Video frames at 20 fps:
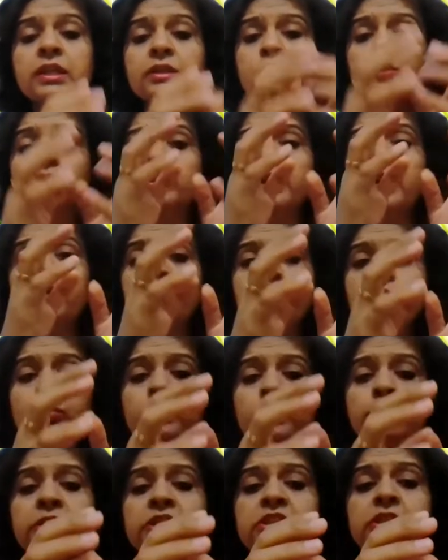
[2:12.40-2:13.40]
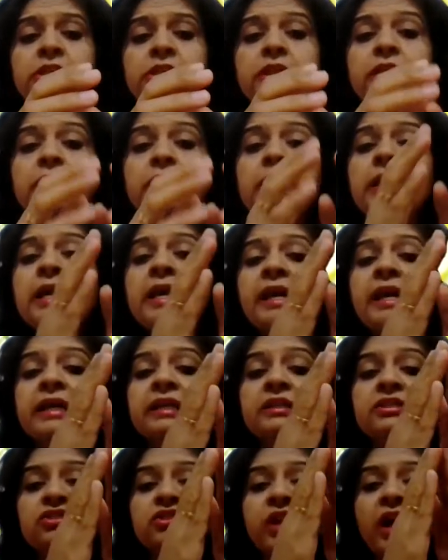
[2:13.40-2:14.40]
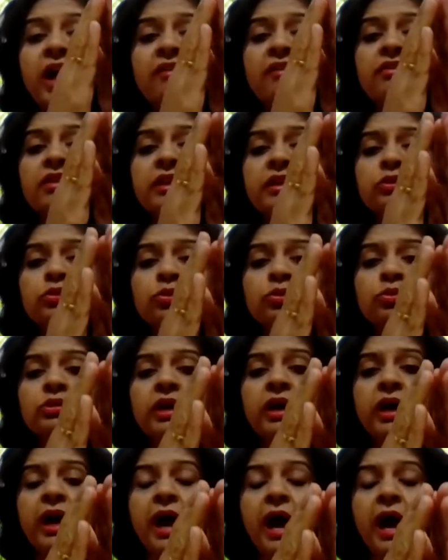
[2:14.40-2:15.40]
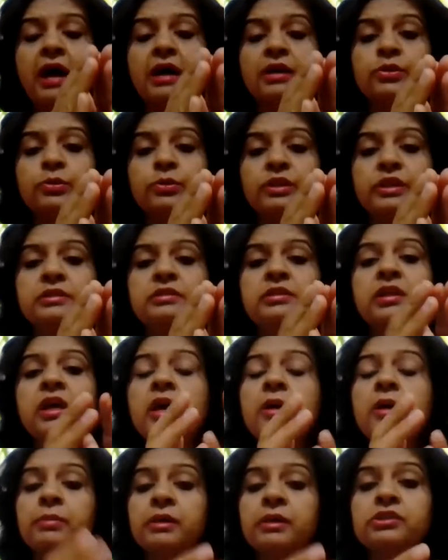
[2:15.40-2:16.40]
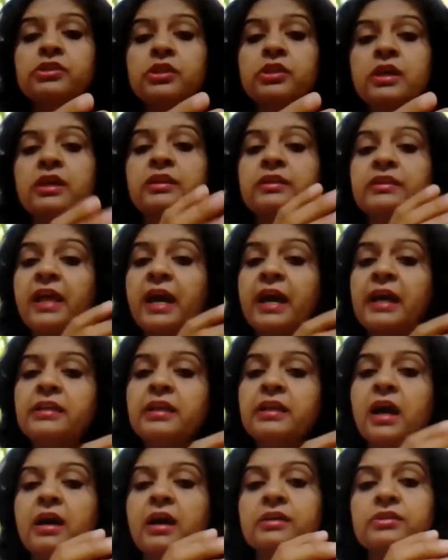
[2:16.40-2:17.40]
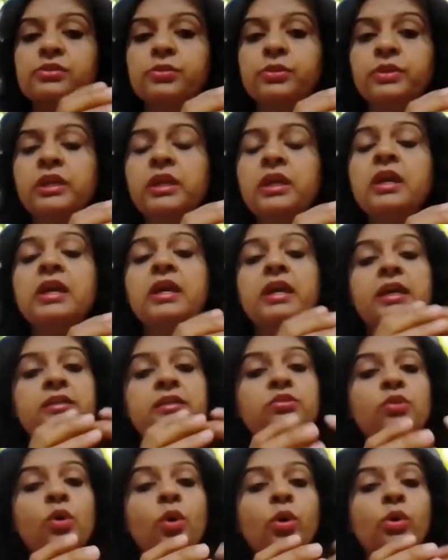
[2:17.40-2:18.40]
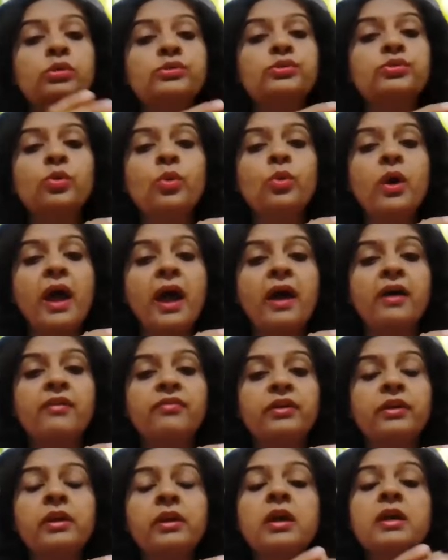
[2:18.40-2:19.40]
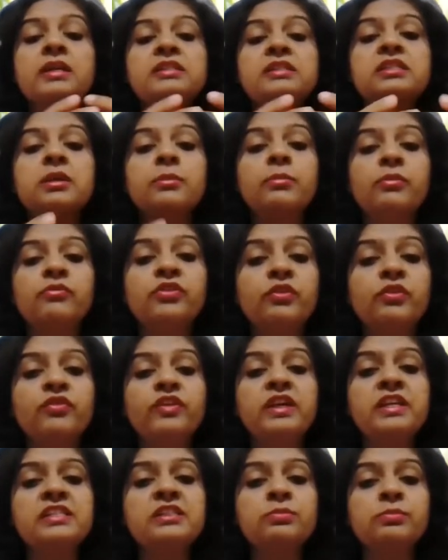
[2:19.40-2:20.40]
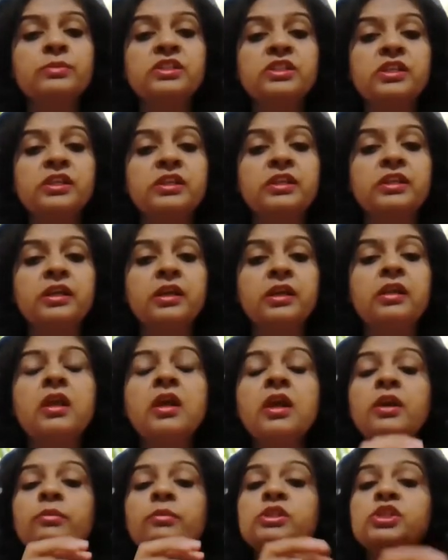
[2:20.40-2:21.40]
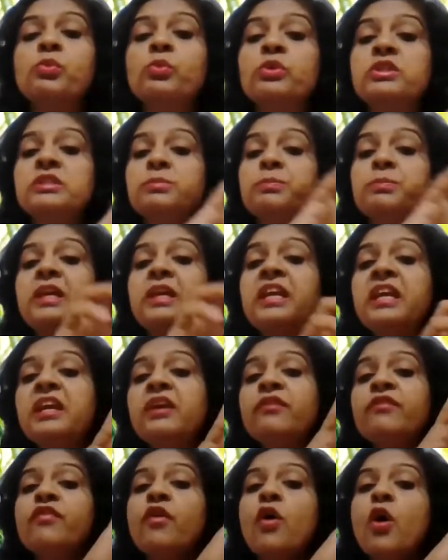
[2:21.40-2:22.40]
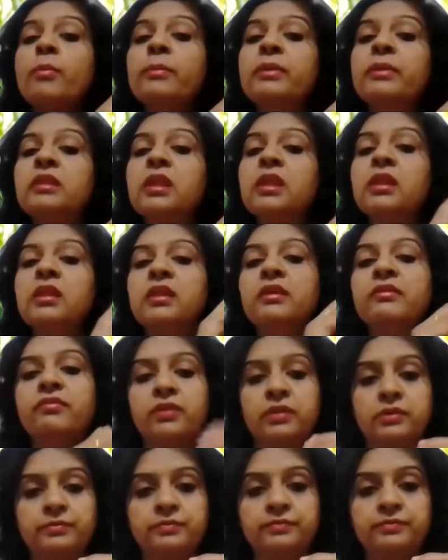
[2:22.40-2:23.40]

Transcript: So that food material is traveling through the arteries, but that artery is also having some of the waste material which was being formed in the liver.